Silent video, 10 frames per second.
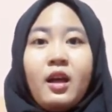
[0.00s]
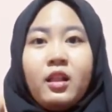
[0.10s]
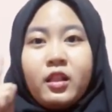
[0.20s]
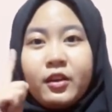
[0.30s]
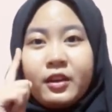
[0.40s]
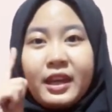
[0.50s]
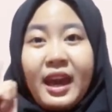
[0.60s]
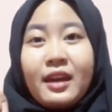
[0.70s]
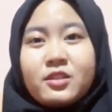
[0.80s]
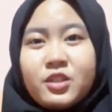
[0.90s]
Look
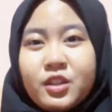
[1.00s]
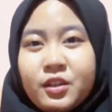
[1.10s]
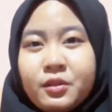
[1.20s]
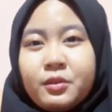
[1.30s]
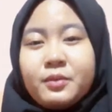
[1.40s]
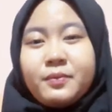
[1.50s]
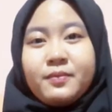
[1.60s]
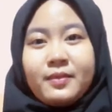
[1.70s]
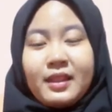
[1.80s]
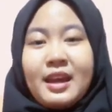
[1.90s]
at you,
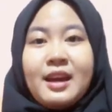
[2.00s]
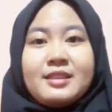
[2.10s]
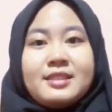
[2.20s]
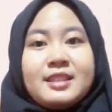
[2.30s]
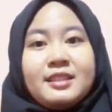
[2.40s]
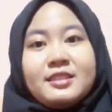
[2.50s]
still